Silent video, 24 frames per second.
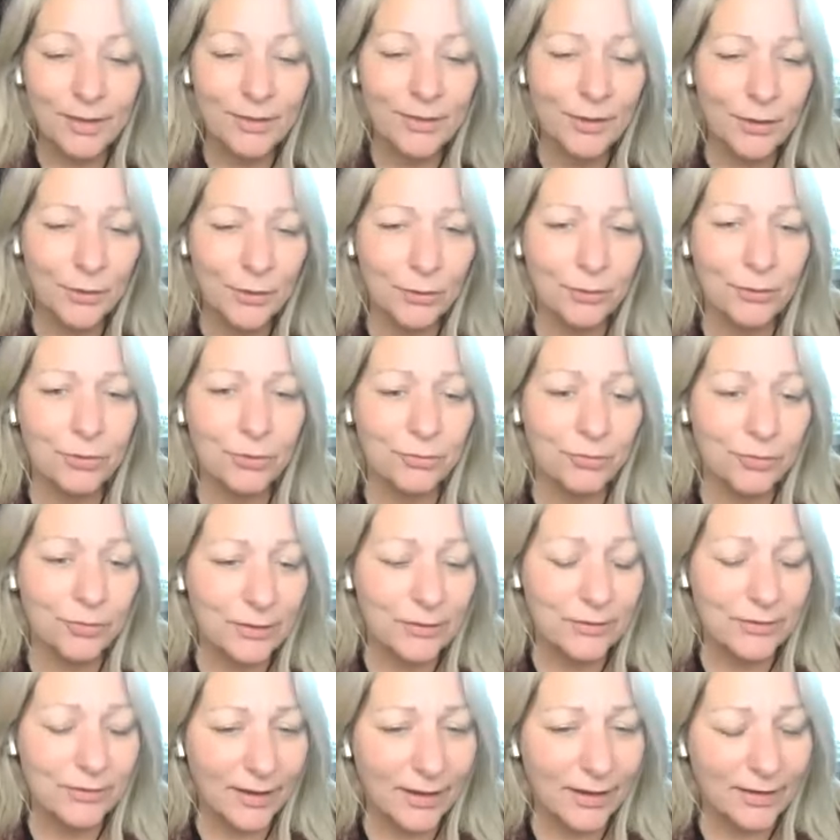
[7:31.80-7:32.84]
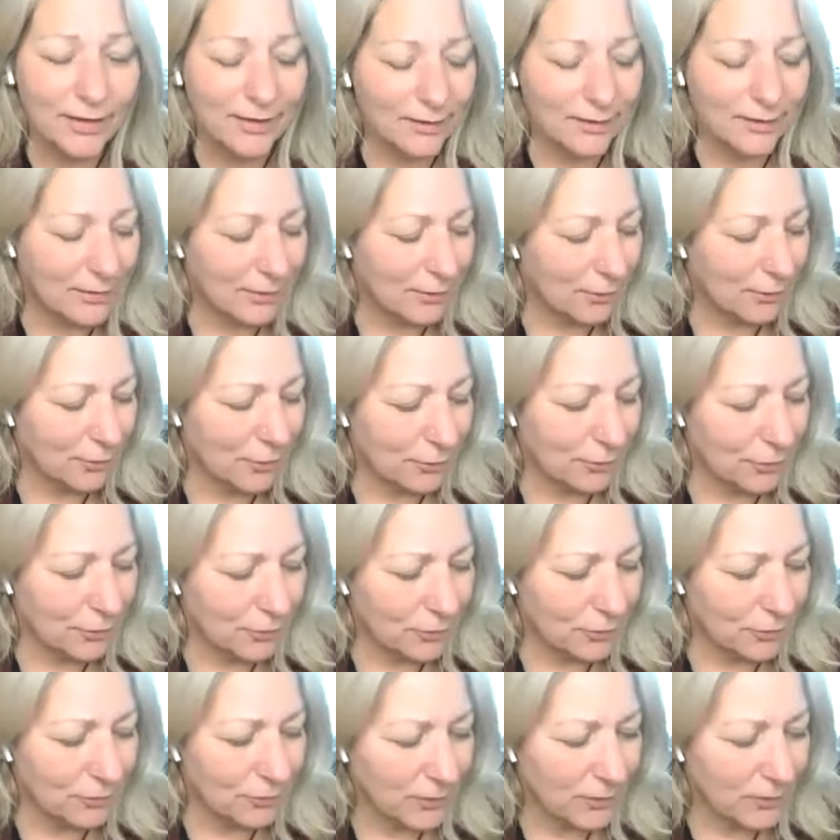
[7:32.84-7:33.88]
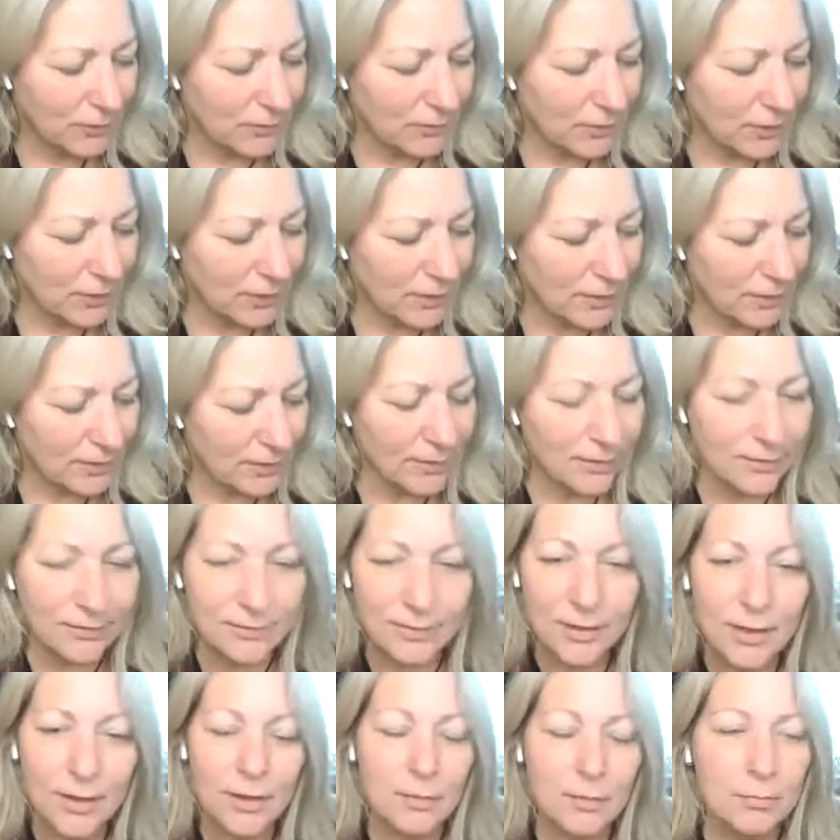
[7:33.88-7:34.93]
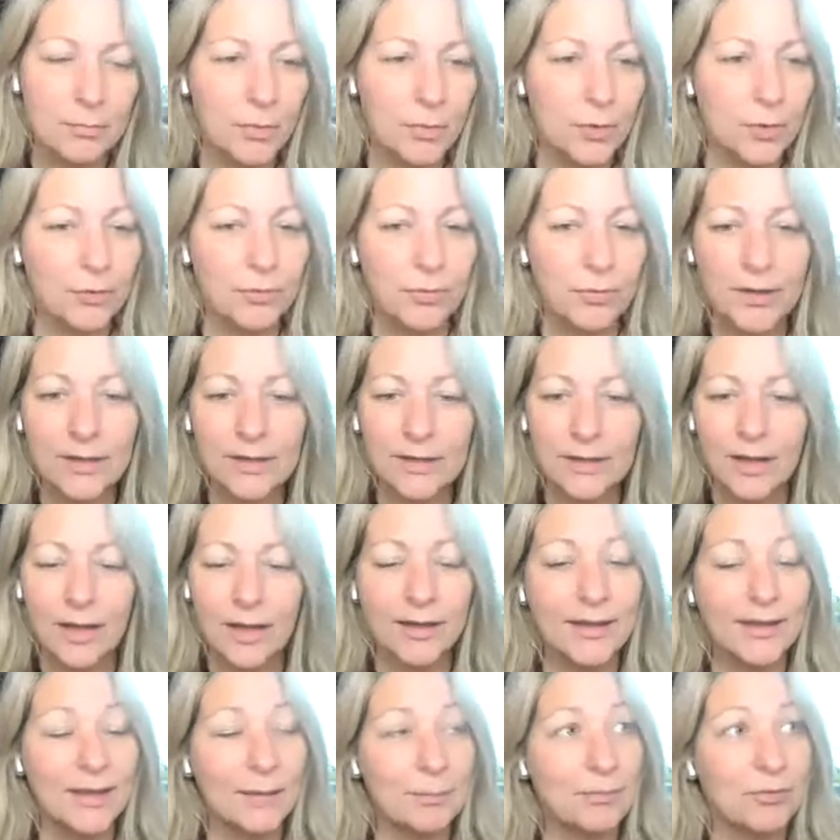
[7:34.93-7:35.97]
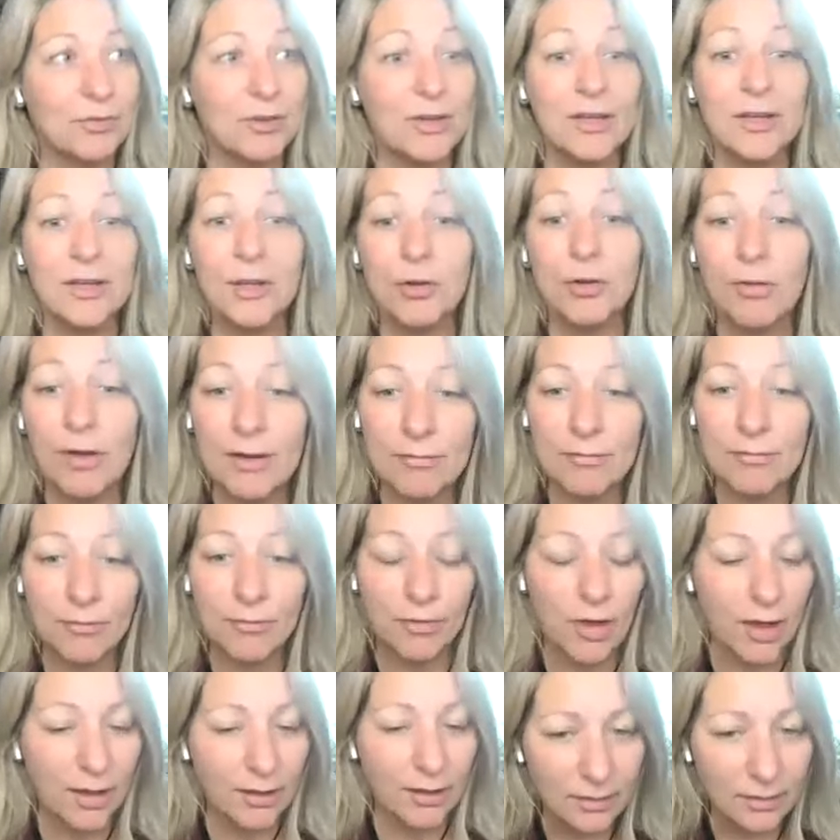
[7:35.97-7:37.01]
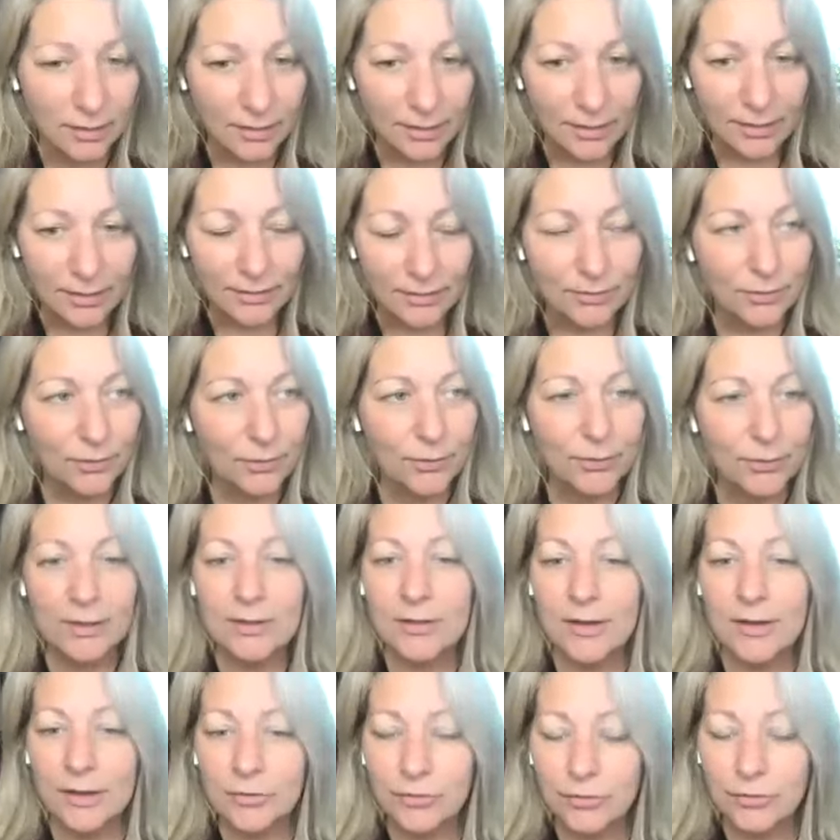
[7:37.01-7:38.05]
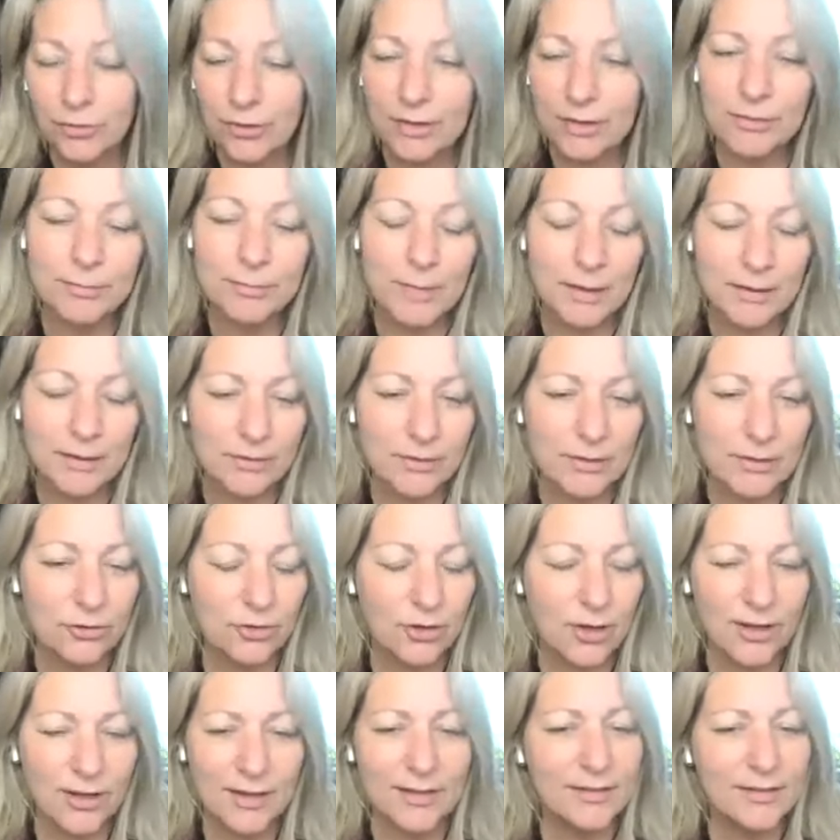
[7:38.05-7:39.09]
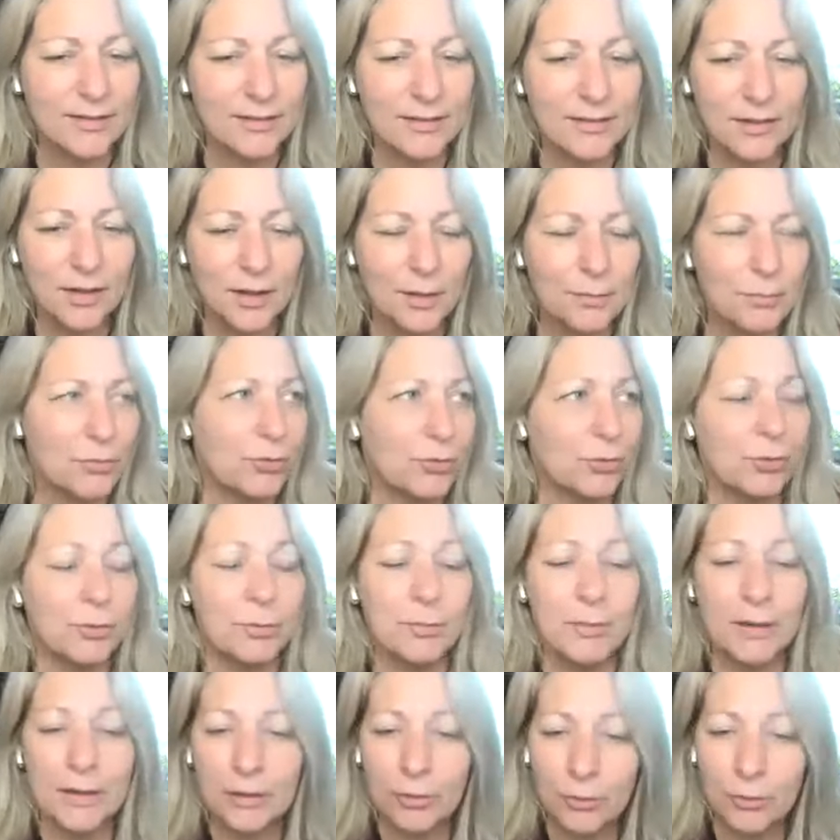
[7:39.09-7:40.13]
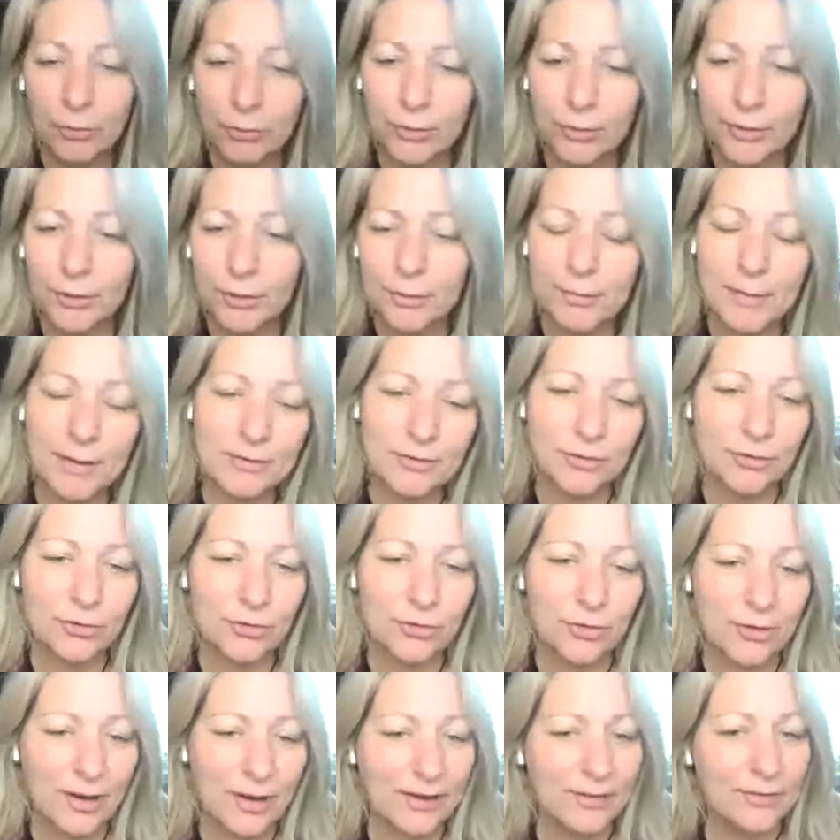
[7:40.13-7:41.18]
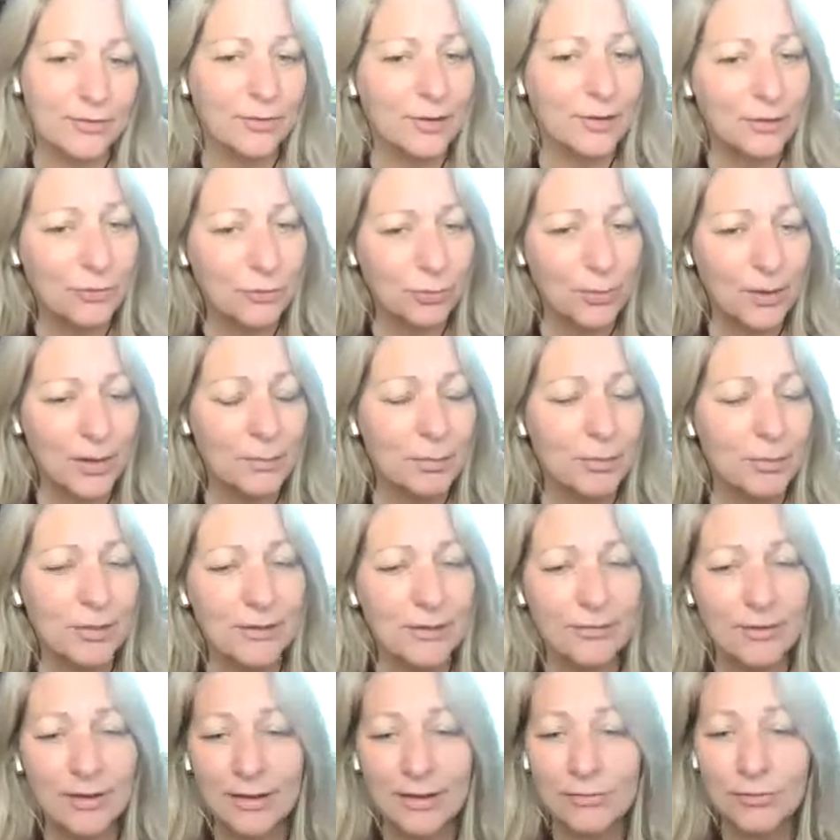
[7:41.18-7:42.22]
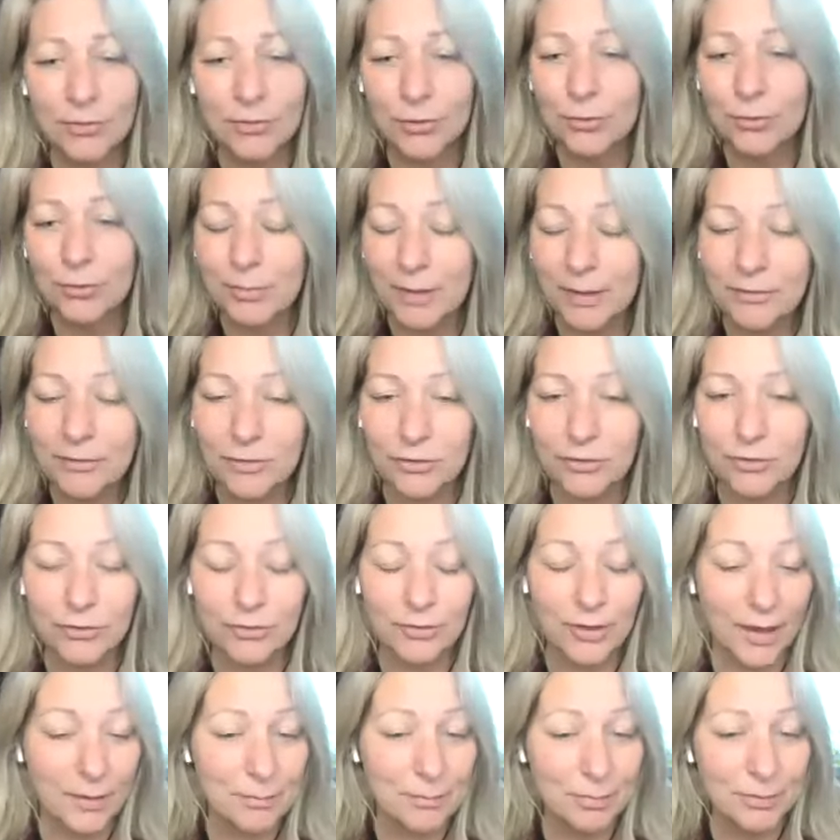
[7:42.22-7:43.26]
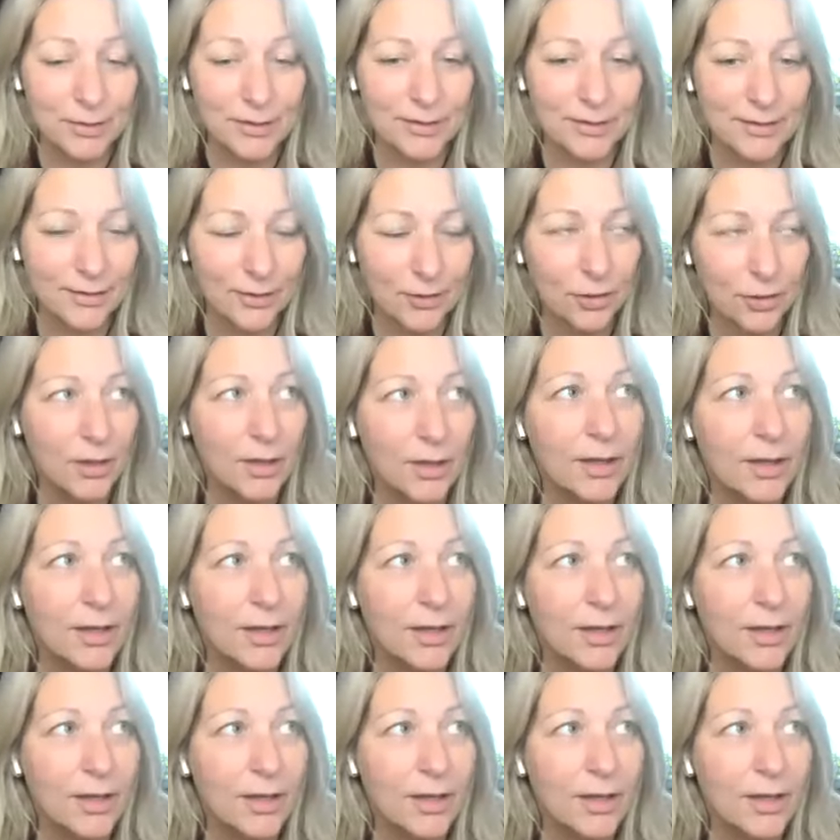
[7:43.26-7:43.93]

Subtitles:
The earth just feels like it is moving. I kept seeing the great flood. So in yesterday's message, and it didn't come through in my earlier message today, so that's why I believe I have two messages happening here,